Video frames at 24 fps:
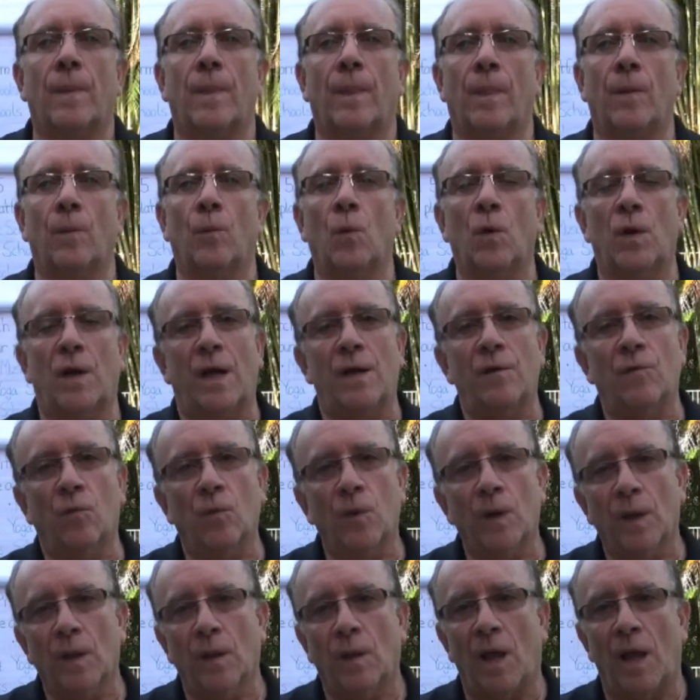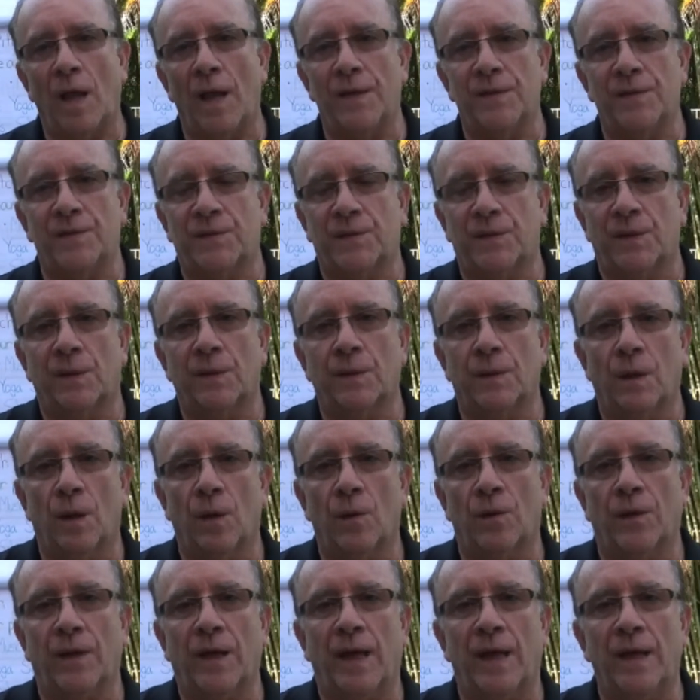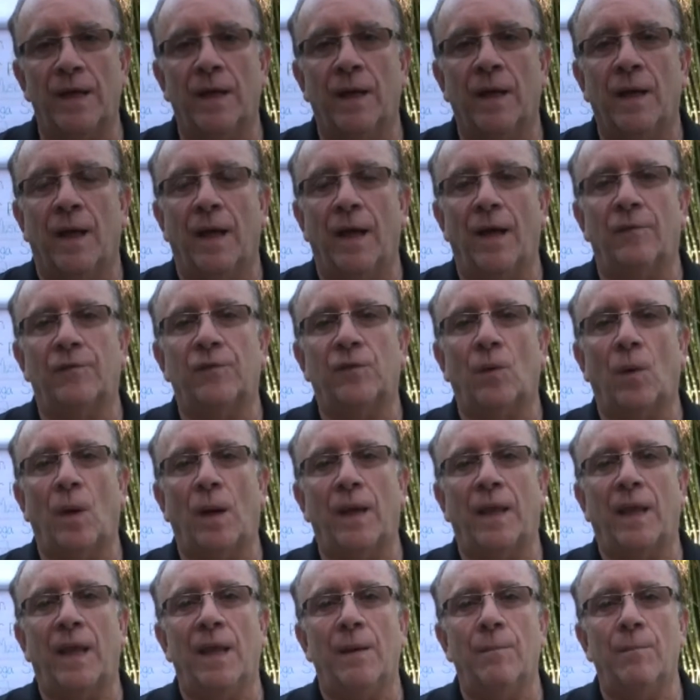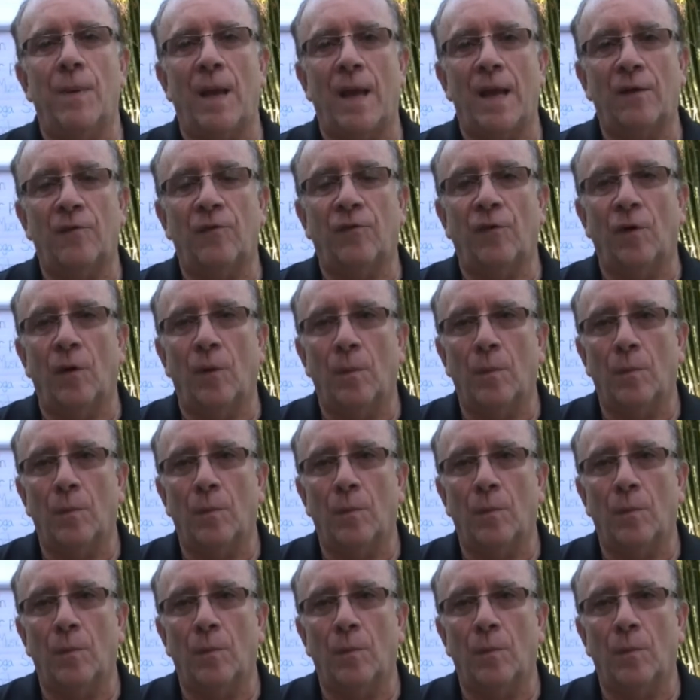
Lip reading: what I realized. Okay, after I came back from